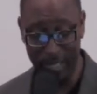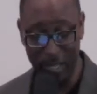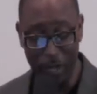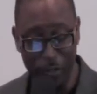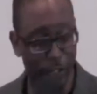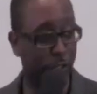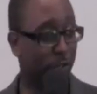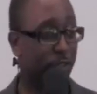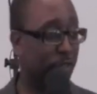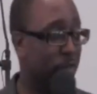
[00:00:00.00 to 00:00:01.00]
The truth of
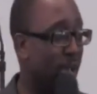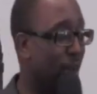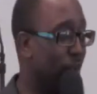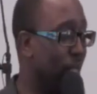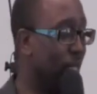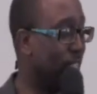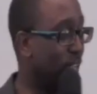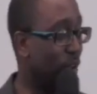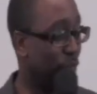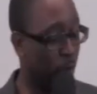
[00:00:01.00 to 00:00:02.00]
the matter is,
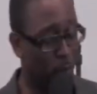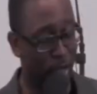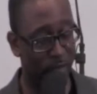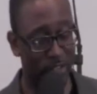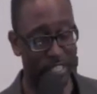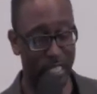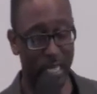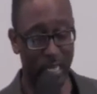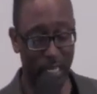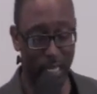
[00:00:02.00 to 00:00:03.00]
every one of us in
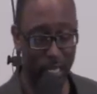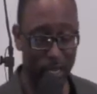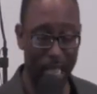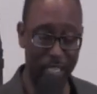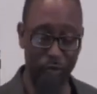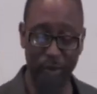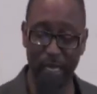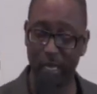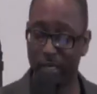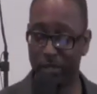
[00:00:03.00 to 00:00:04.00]
here has been in
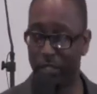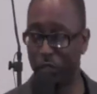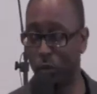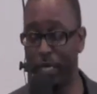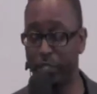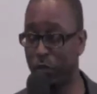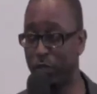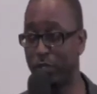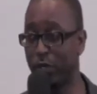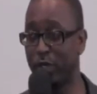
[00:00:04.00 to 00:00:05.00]
a situation or
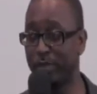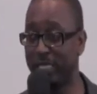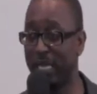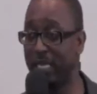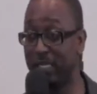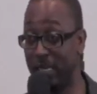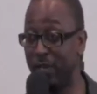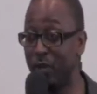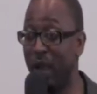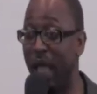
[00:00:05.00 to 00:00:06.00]
circumstance in your
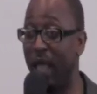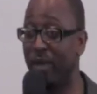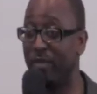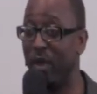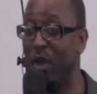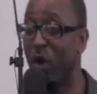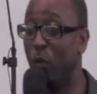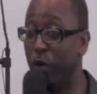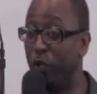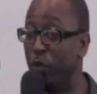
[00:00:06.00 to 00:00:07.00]
life where
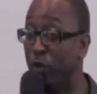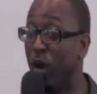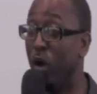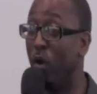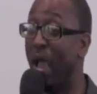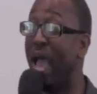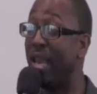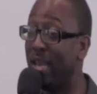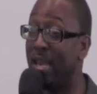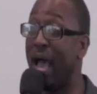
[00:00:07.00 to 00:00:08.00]
you know, had
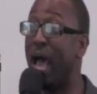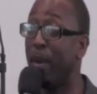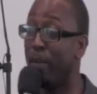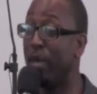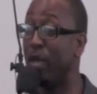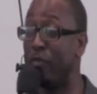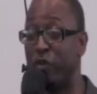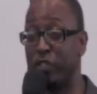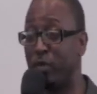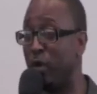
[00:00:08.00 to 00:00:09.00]
it not been for
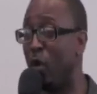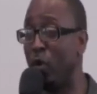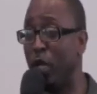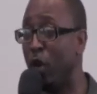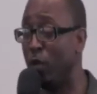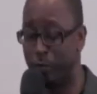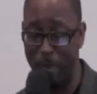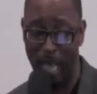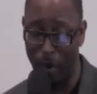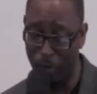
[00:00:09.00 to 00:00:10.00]
some Holy Ghost
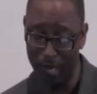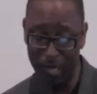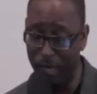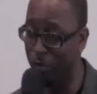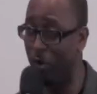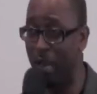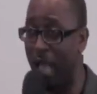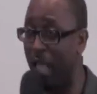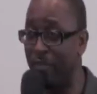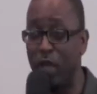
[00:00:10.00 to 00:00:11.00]
power in your life,
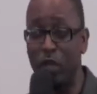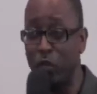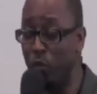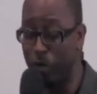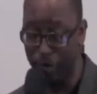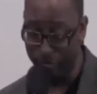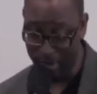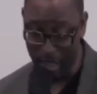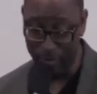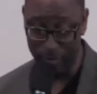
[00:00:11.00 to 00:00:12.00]
you would have
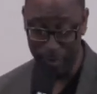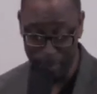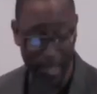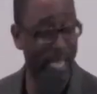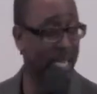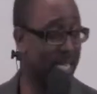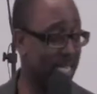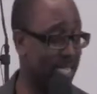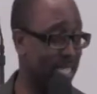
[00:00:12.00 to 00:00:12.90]
never made it.